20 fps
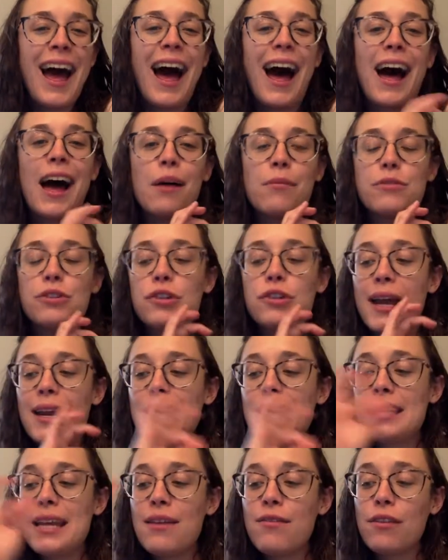Try to
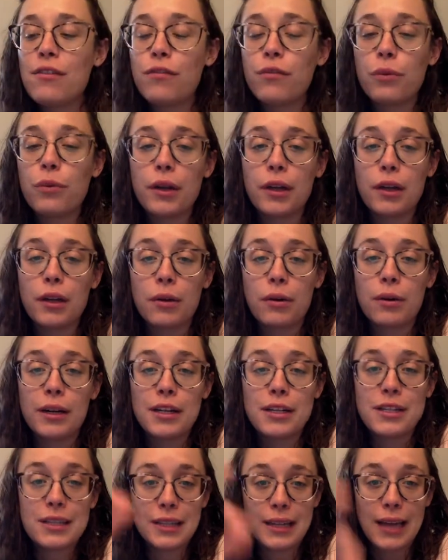save it for your
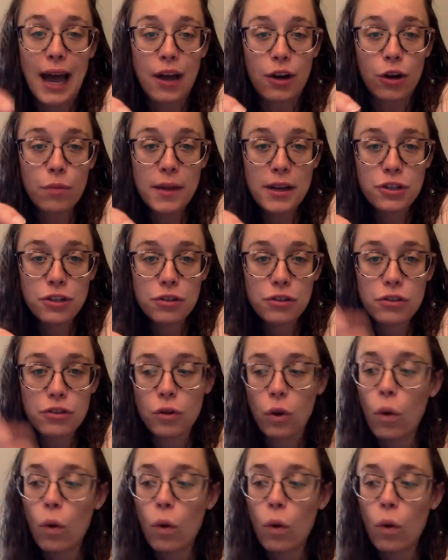staccato measures,